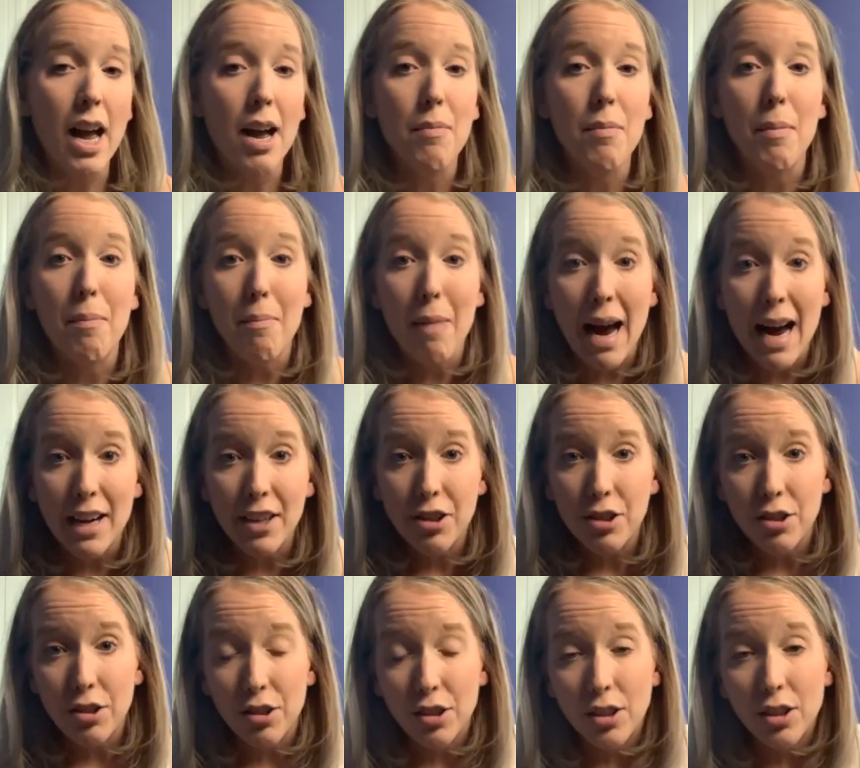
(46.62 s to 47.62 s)

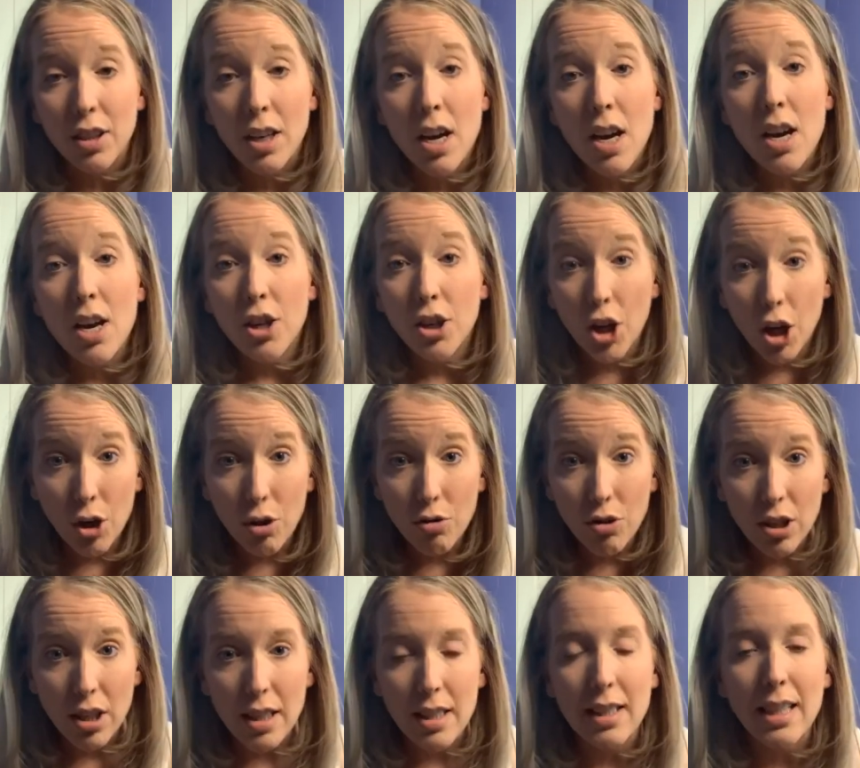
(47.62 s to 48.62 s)
master
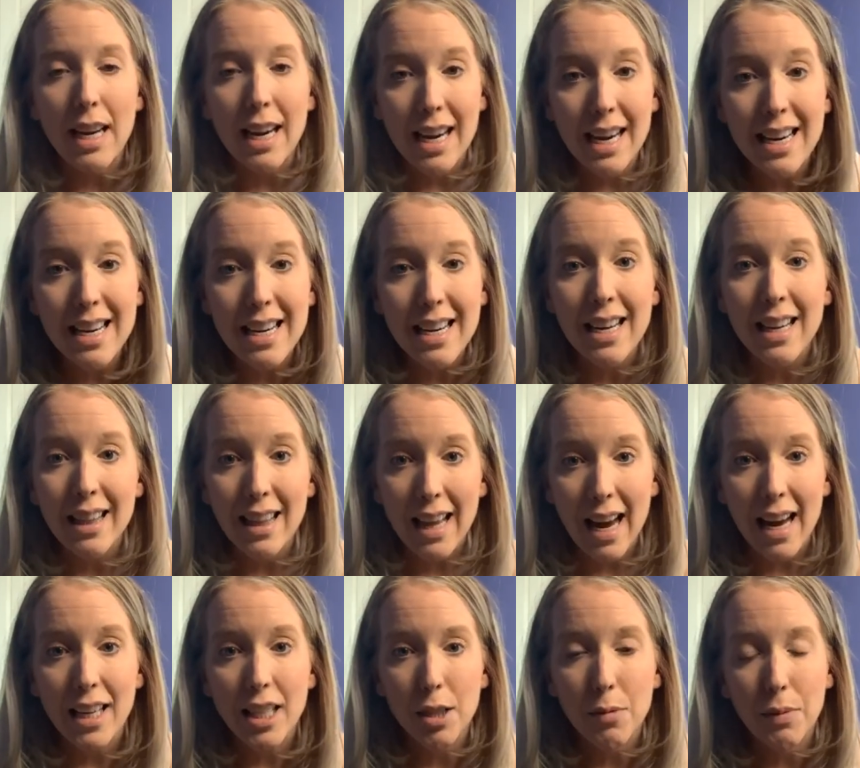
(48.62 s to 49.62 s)
coaches in
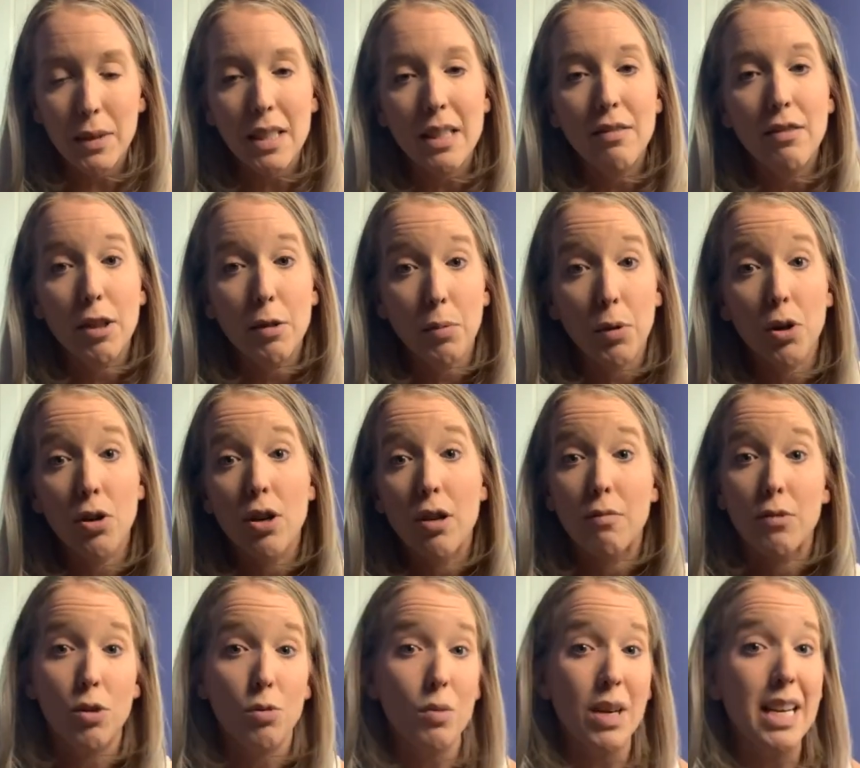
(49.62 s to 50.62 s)
that specific program.
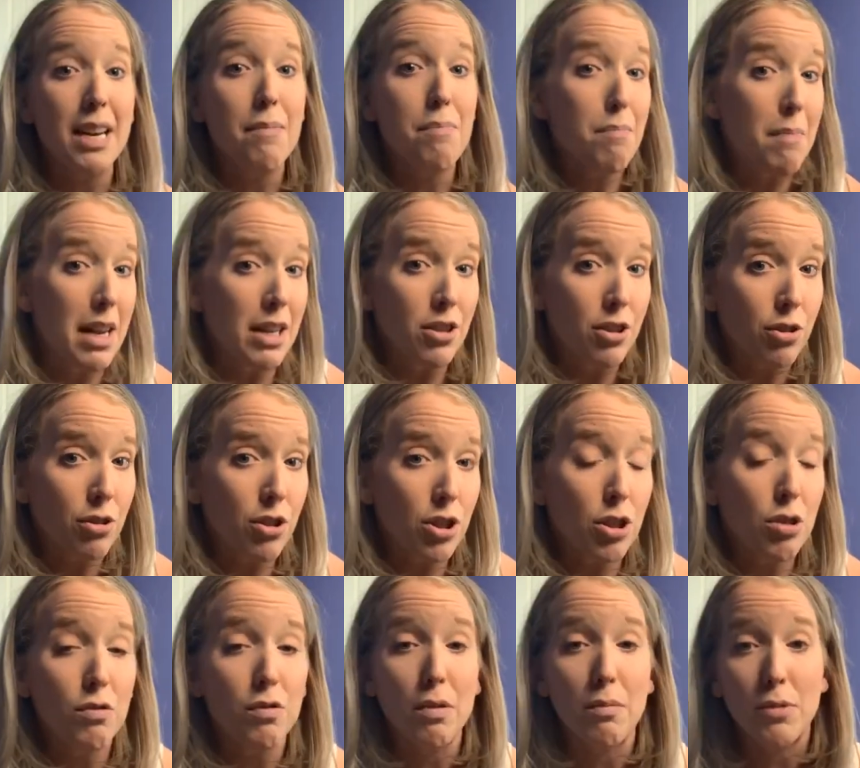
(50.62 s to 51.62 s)
So we can mentor
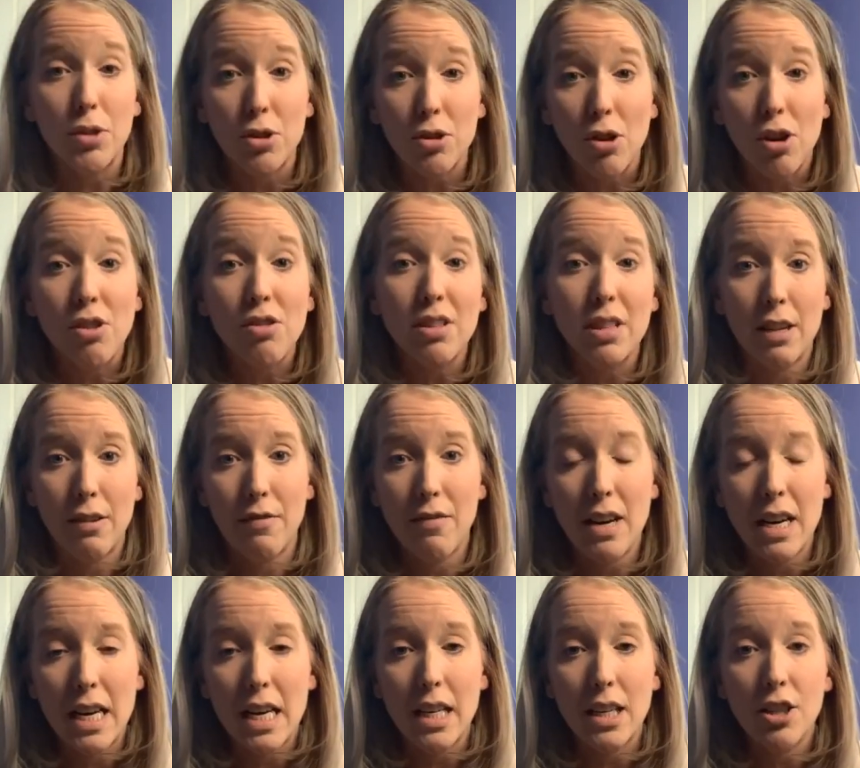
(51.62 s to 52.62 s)
you from start to
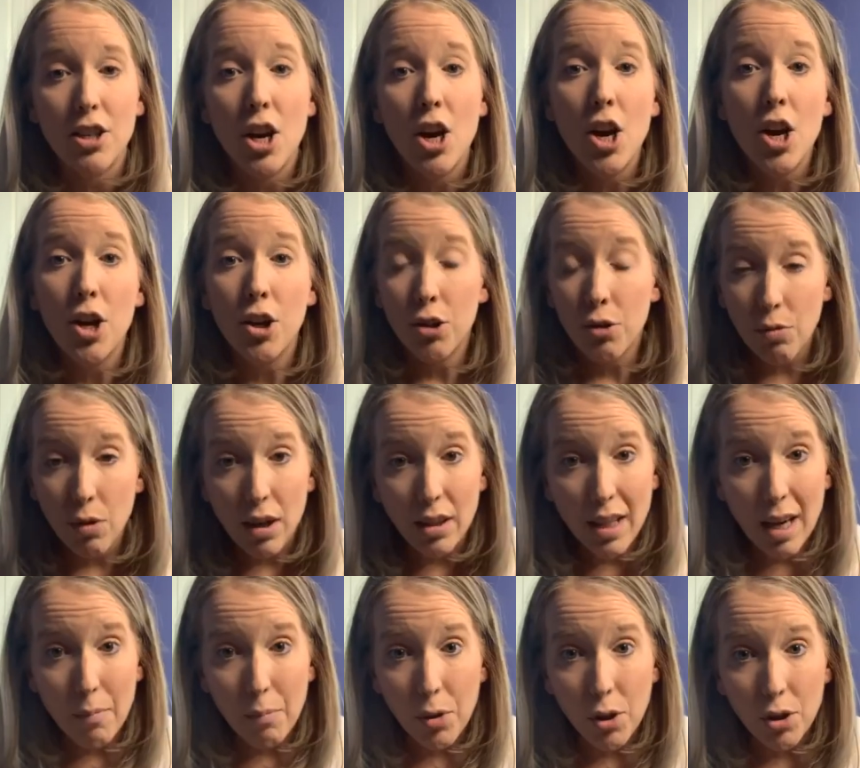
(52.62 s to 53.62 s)
finish throughout
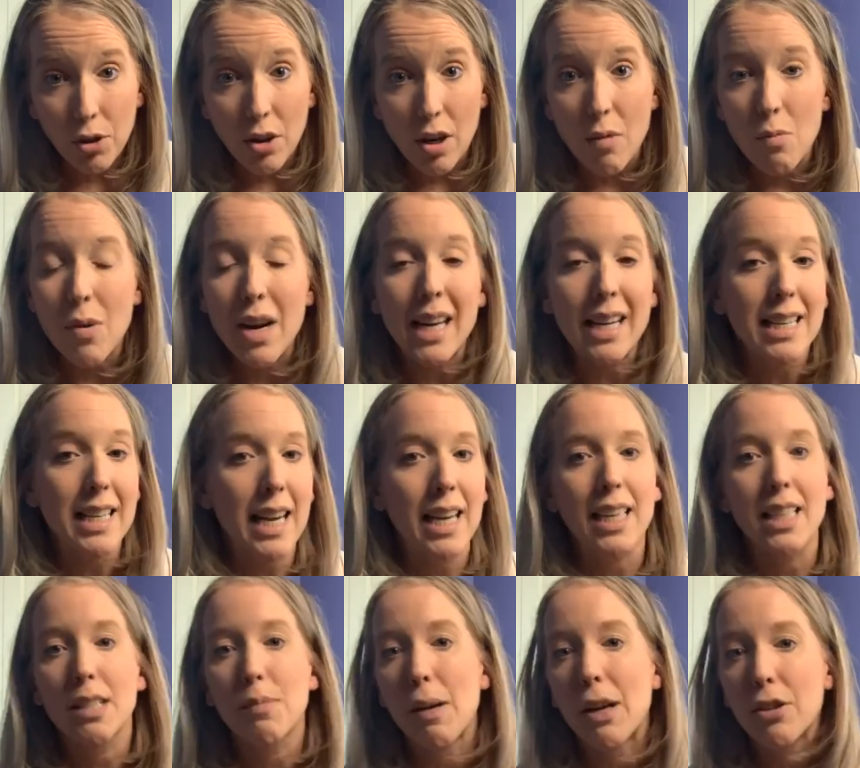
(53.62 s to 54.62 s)
that program. We had to take
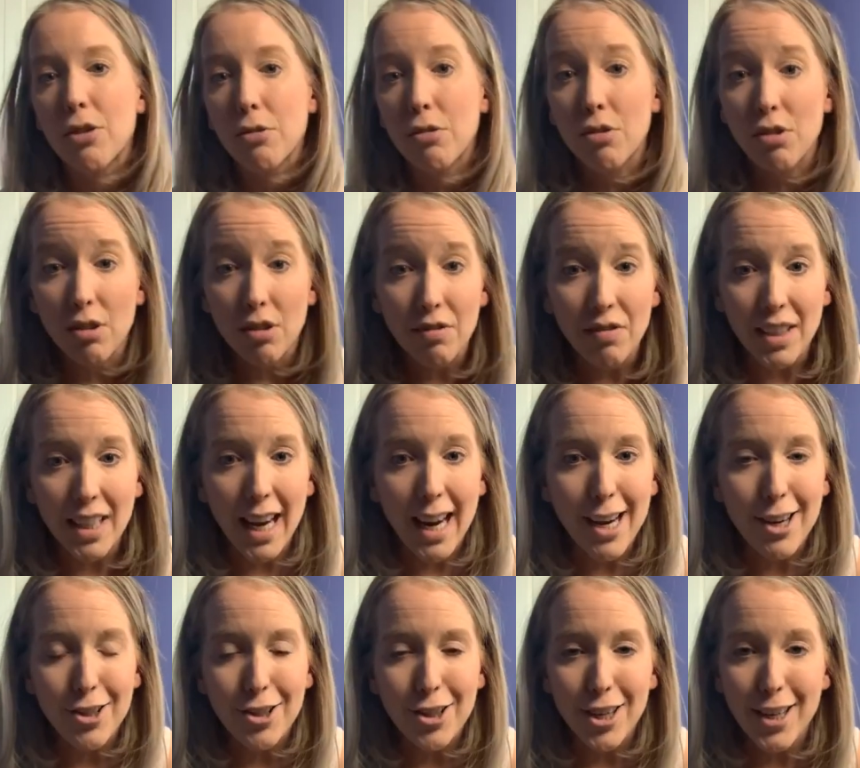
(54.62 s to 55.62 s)
a special
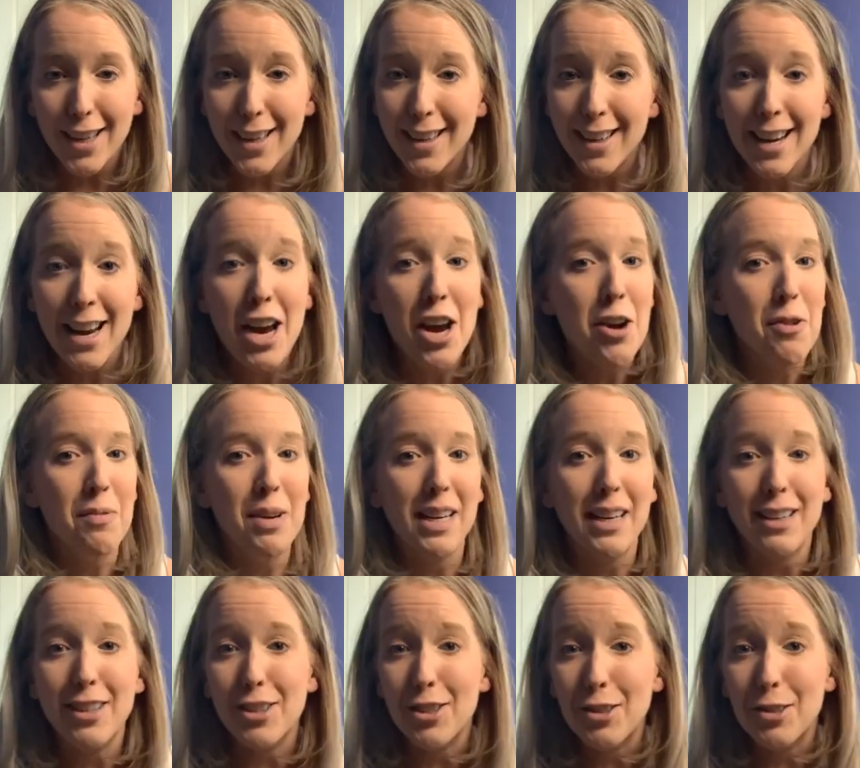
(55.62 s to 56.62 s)
certification. We had
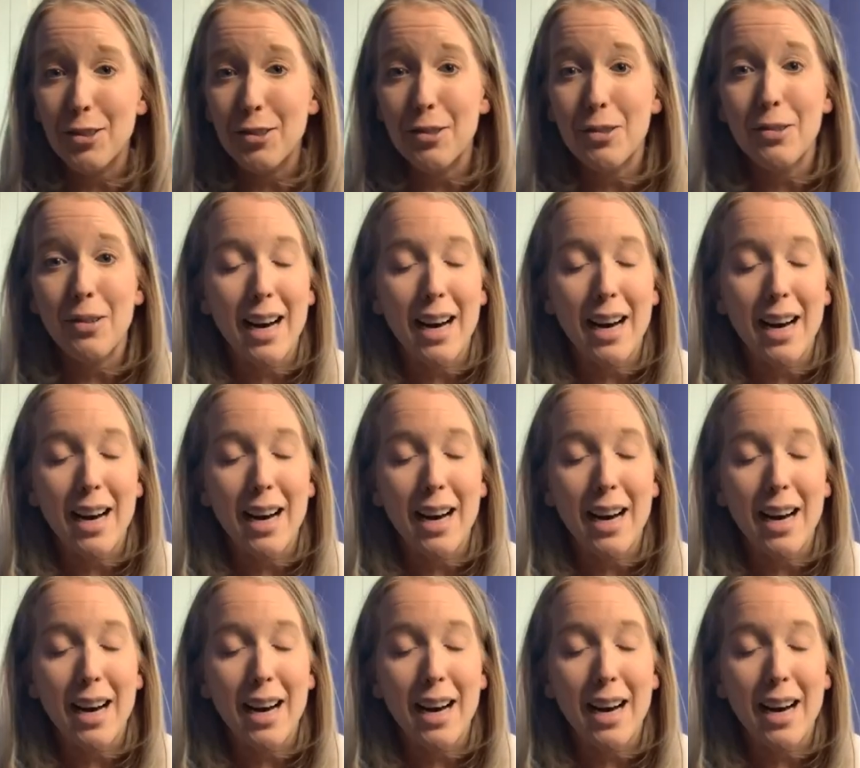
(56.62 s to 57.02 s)
to do